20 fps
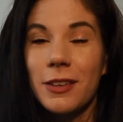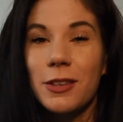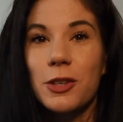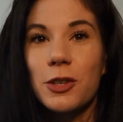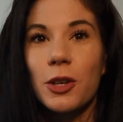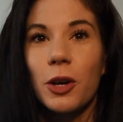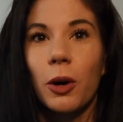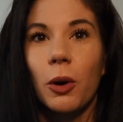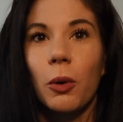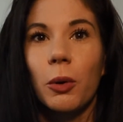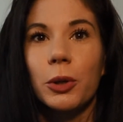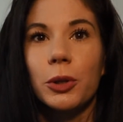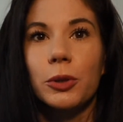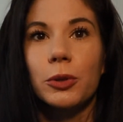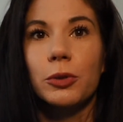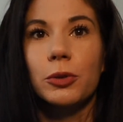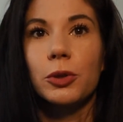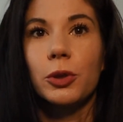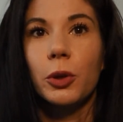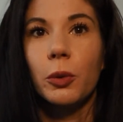So
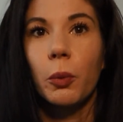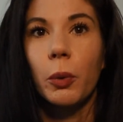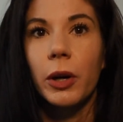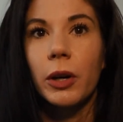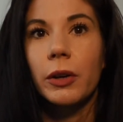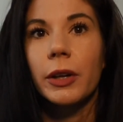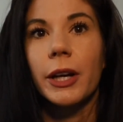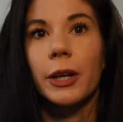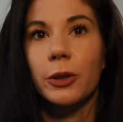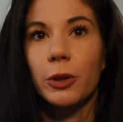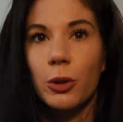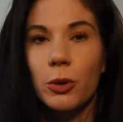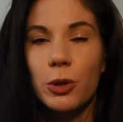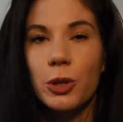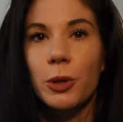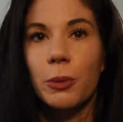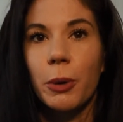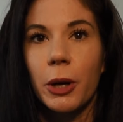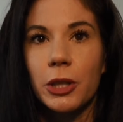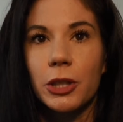you will get
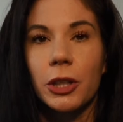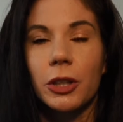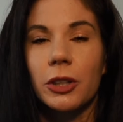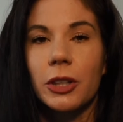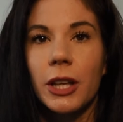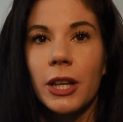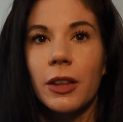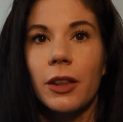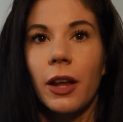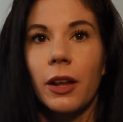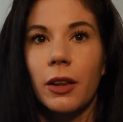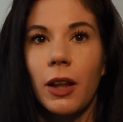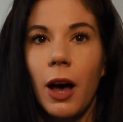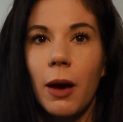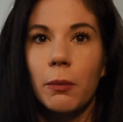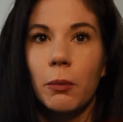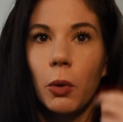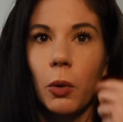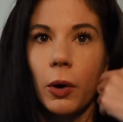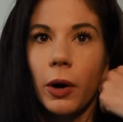used to brushing your teeth a
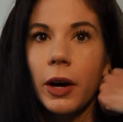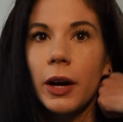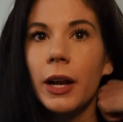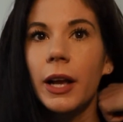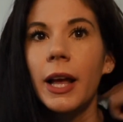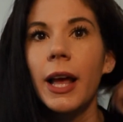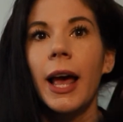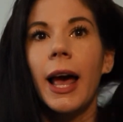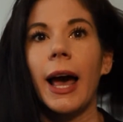lot more,